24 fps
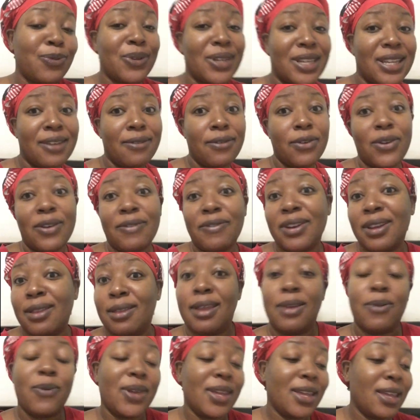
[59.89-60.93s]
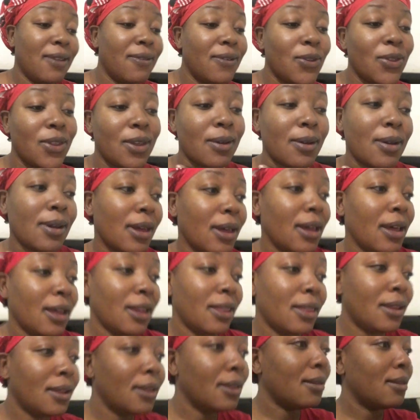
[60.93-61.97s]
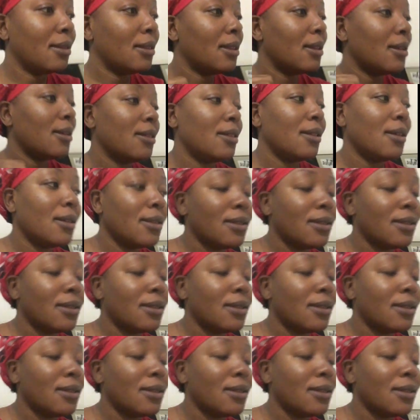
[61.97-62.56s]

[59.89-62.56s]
we give you everything, we give you the but